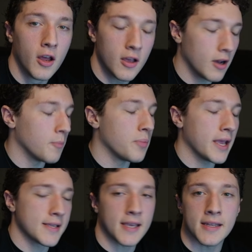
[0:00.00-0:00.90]
a
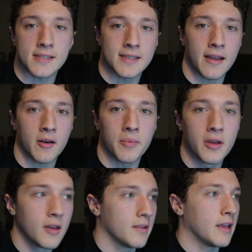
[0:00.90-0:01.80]
base hit setup
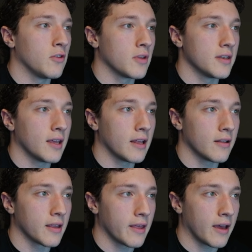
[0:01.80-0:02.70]
that you can take
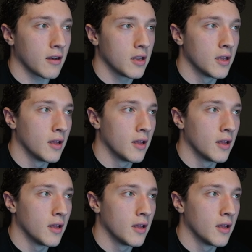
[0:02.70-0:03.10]
like that.